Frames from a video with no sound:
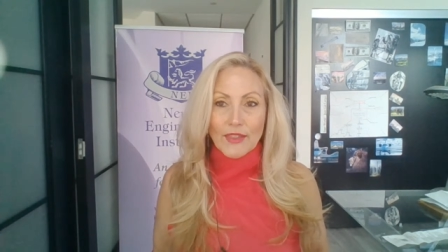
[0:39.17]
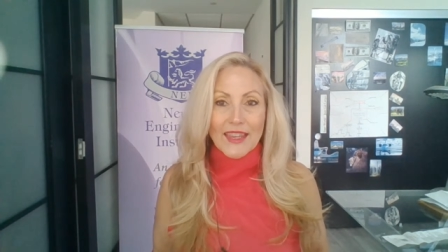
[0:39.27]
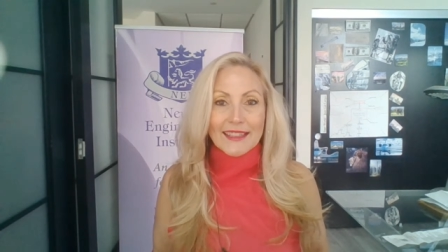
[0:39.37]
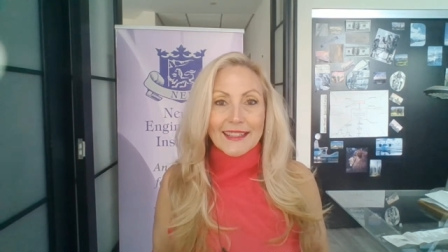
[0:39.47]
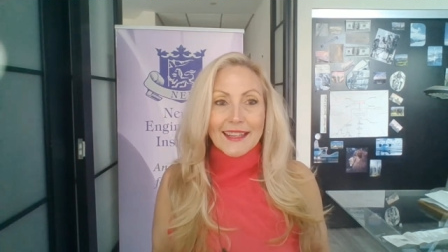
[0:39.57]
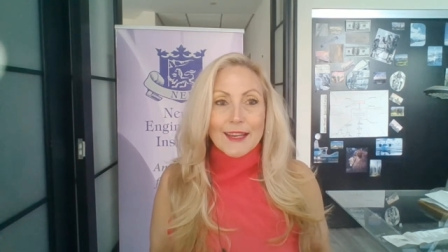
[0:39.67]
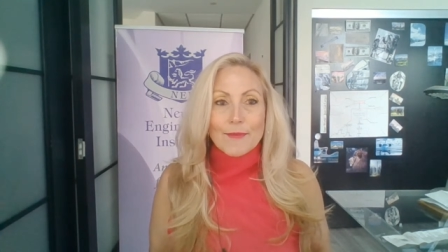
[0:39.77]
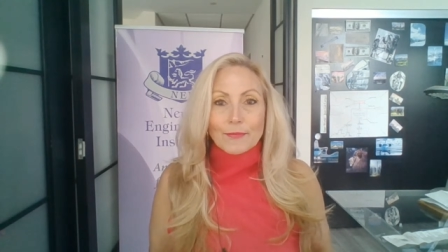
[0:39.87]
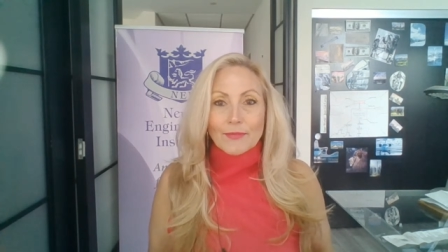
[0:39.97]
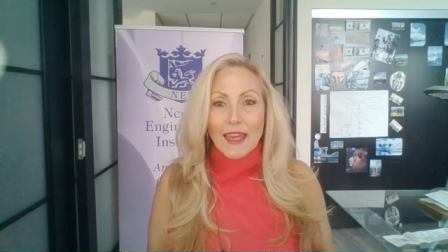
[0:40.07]

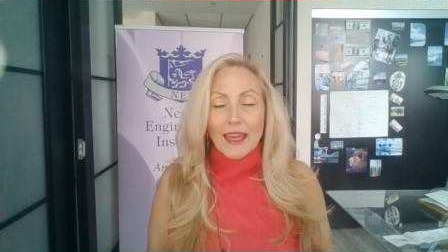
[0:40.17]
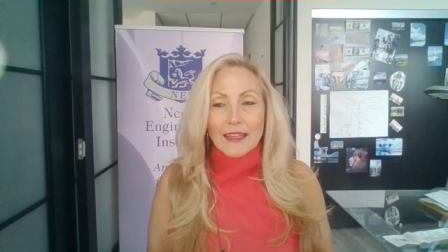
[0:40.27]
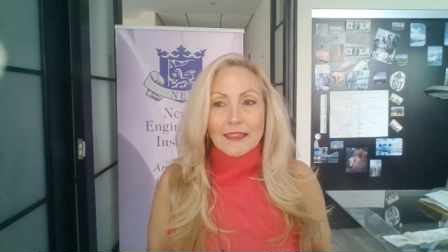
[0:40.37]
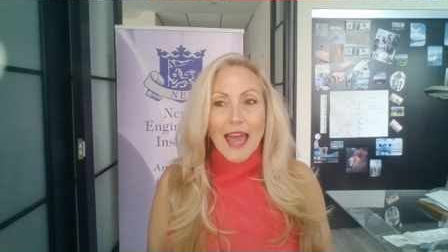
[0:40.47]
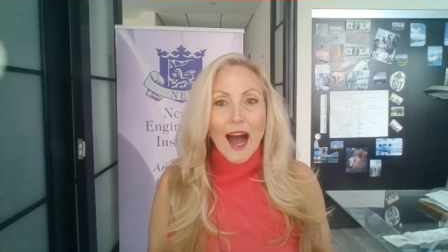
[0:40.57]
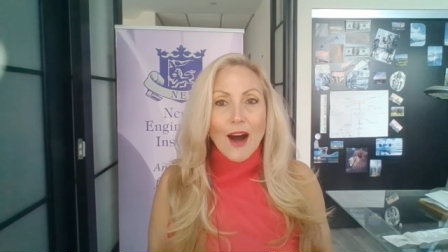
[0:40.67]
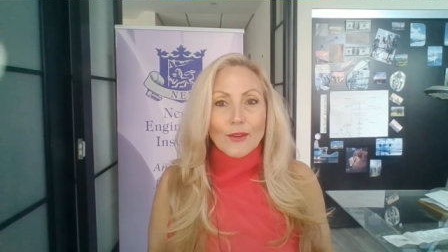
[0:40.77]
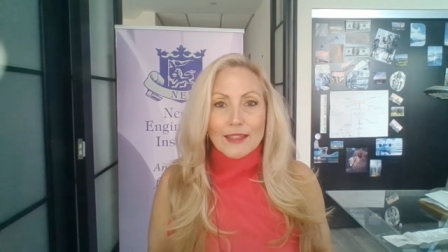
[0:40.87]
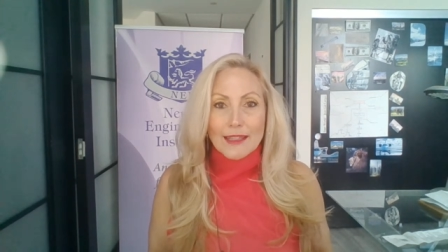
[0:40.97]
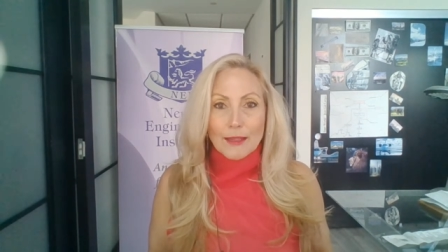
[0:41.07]
and now
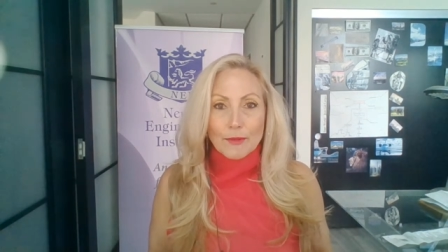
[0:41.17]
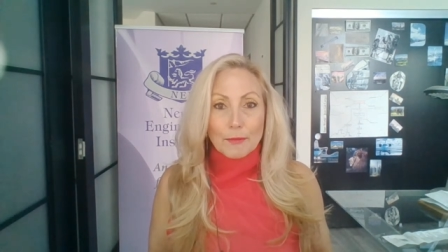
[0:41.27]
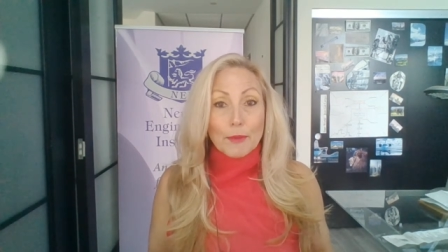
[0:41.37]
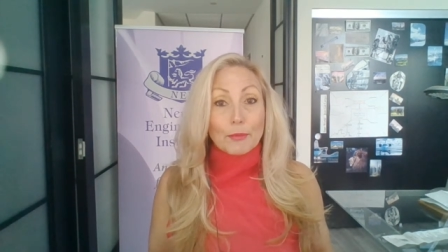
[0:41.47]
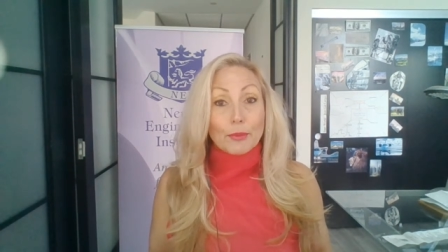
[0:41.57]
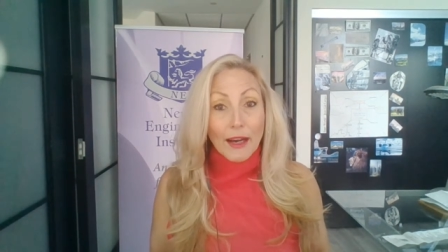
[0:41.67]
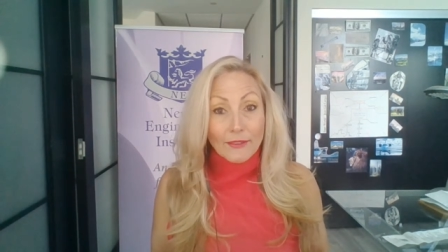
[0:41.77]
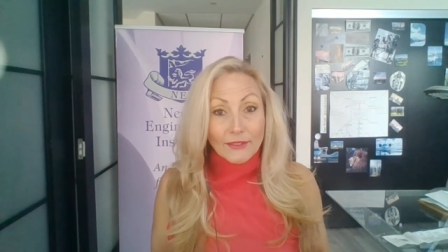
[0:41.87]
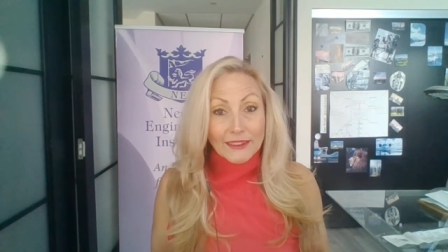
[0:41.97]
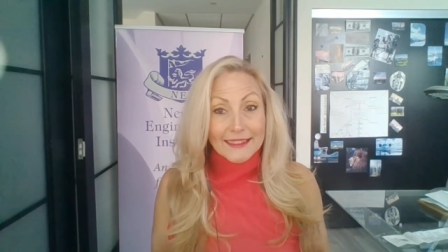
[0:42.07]
it seems to be
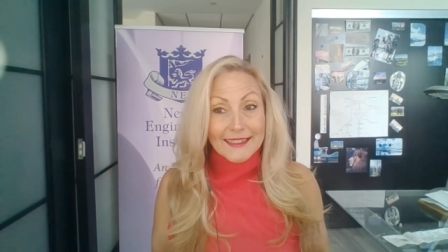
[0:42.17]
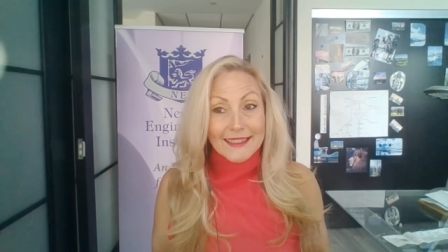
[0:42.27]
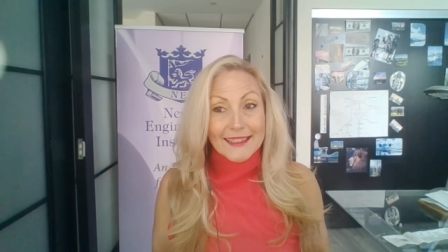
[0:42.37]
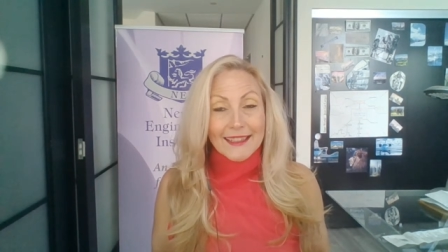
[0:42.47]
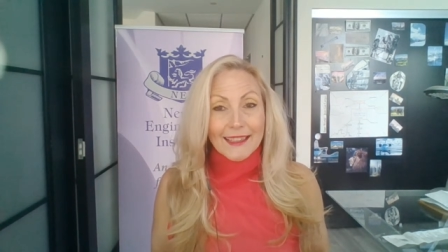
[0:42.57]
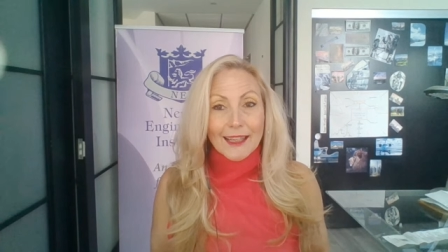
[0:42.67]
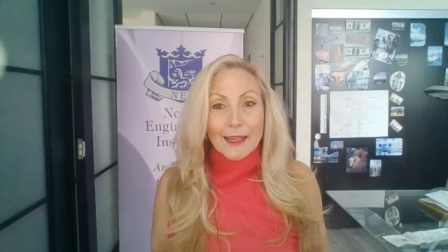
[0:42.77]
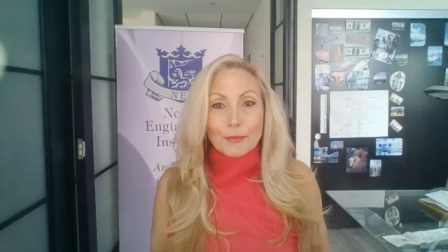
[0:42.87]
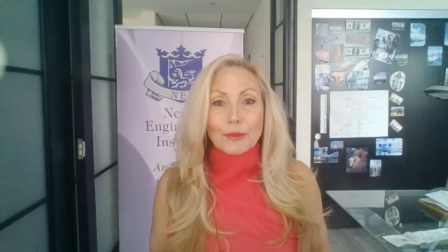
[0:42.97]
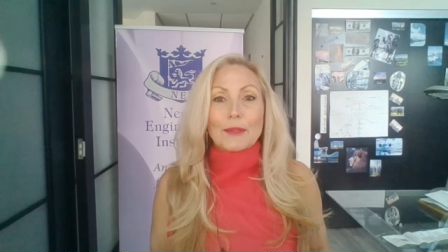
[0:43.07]
prevalent in
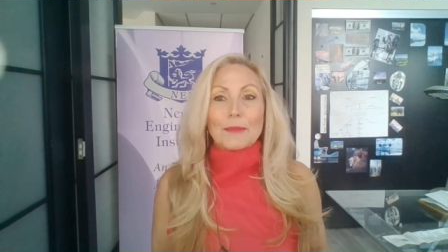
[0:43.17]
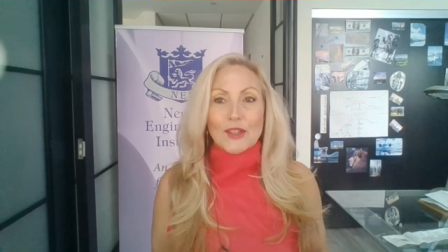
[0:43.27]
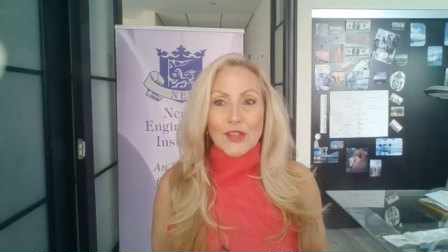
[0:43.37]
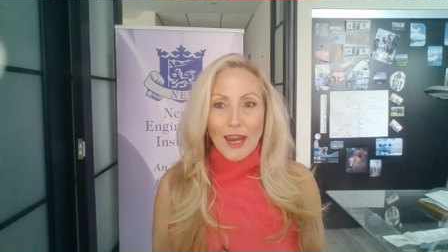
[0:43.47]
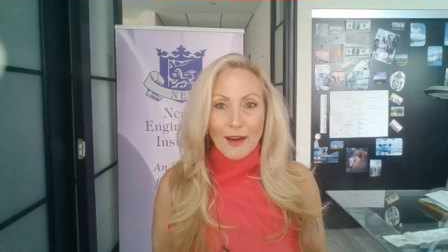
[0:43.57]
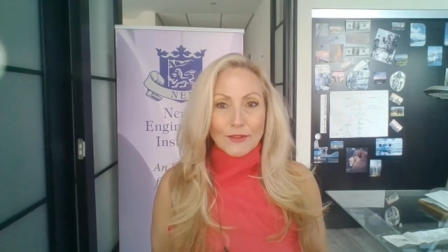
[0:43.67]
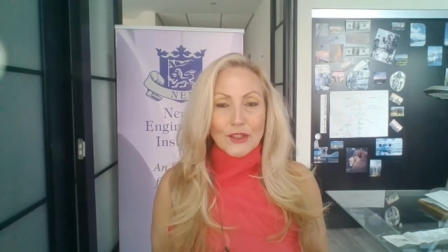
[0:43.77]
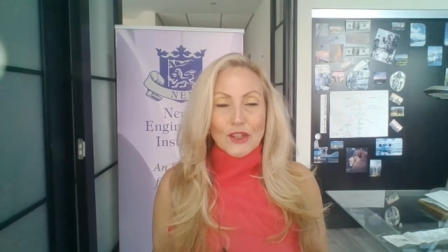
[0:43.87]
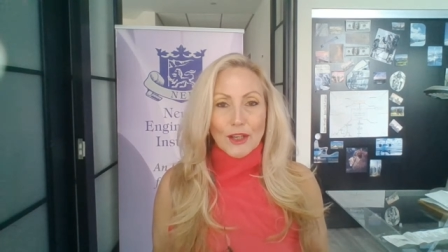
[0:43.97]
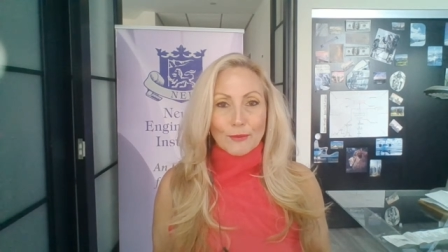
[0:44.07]
pretty much every
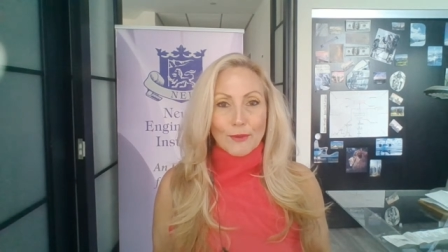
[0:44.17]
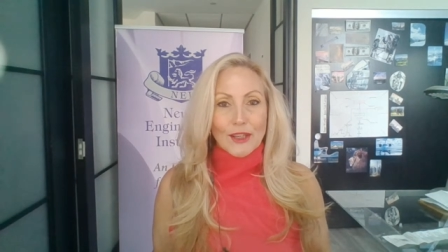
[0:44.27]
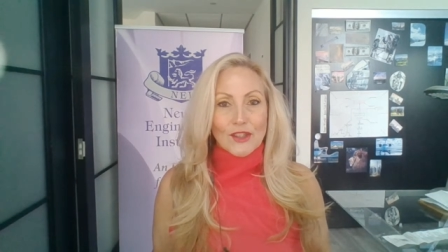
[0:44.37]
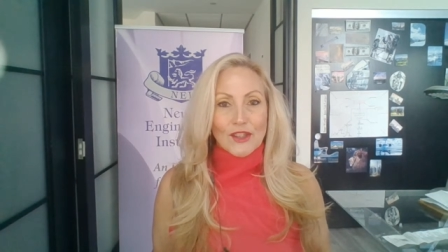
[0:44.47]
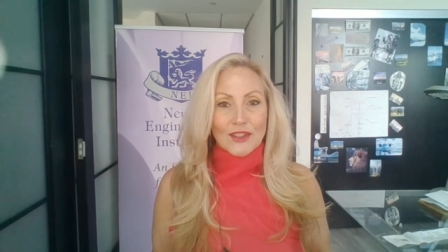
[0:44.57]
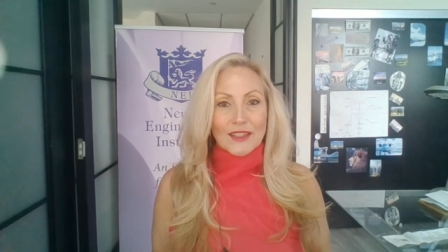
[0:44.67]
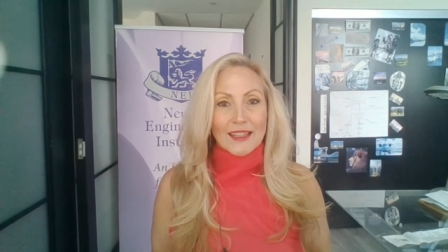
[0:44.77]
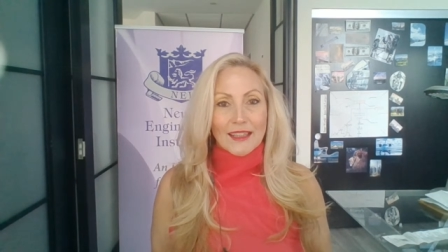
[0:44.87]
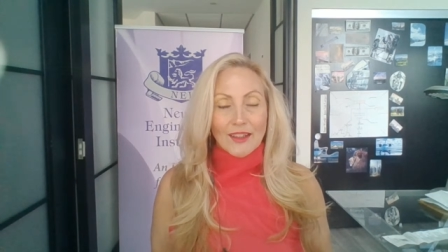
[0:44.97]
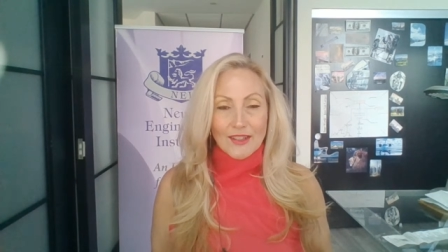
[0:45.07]
generation
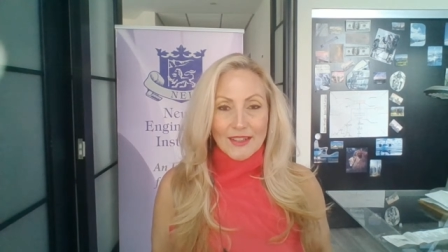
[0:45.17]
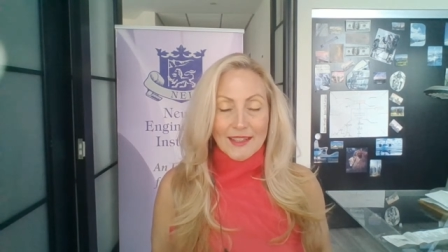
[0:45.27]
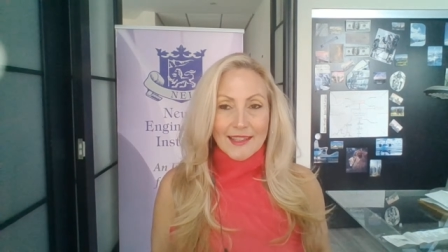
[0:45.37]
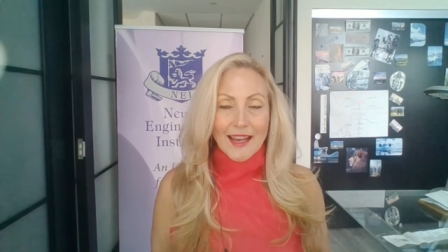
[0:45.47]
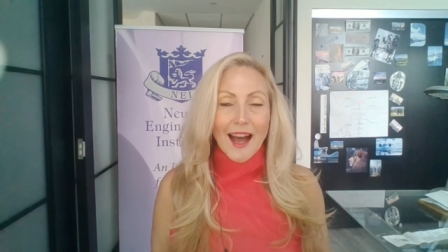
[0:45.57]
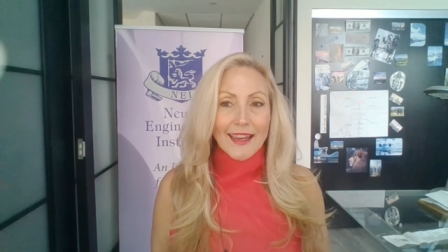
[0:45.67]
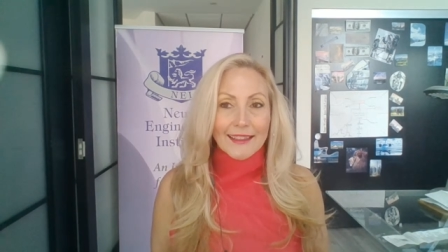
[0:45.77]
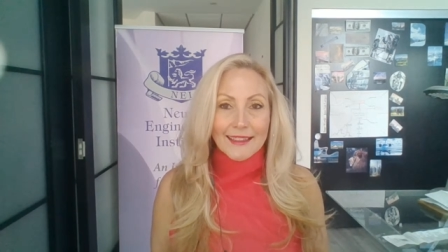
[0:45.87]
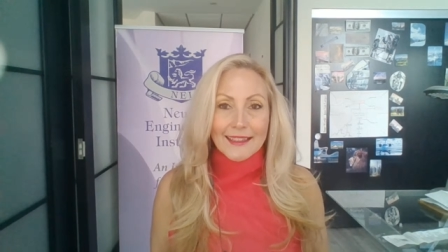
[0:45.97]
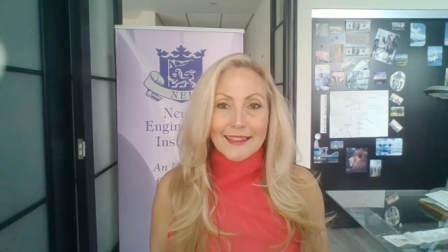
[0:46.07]
in our
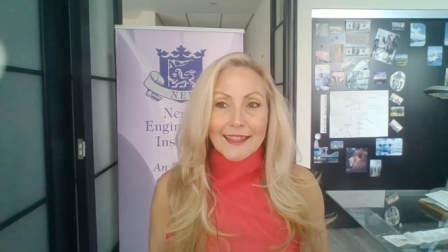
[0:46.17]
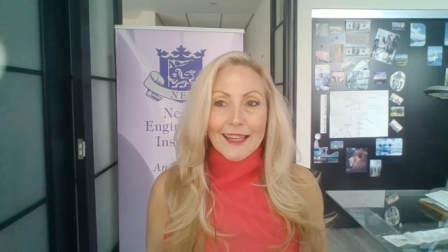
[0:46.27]
society.